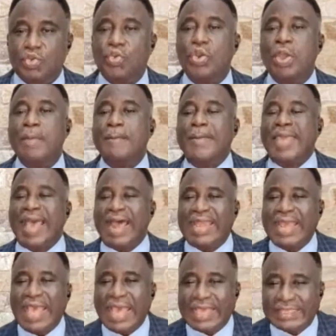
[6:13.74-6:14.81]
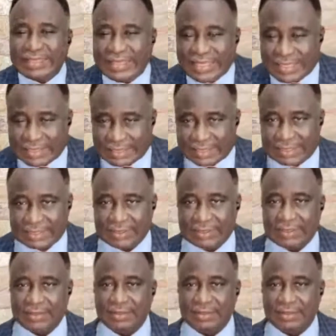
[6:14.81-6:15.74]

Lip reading: We will merely exist.